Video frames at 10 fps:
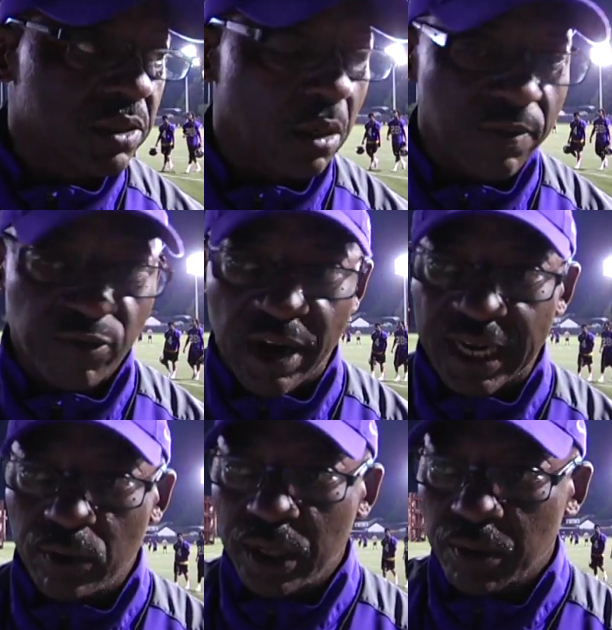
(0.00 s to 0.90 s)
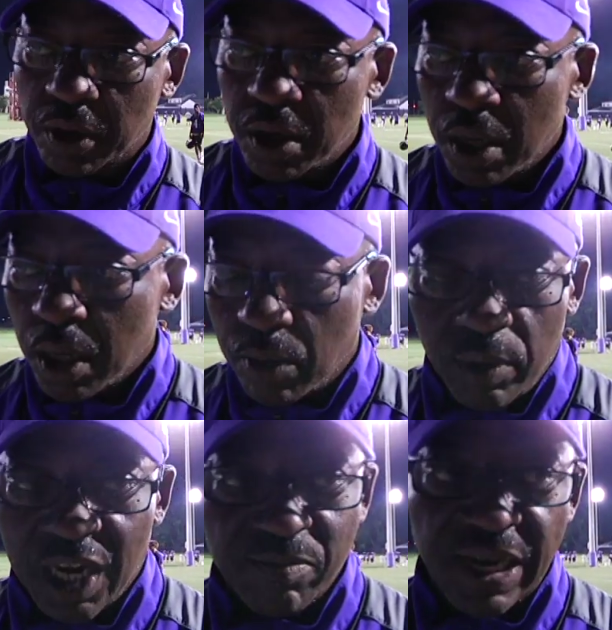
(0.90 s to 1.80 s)
So Friday we were
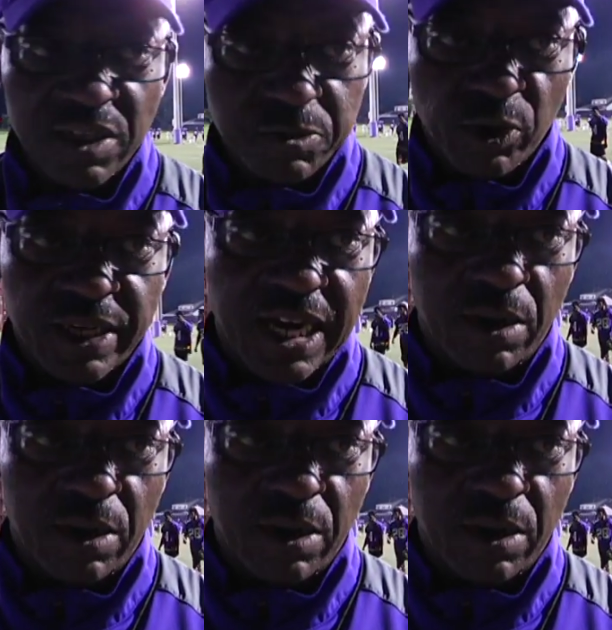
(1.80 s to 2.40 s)
everybody spread out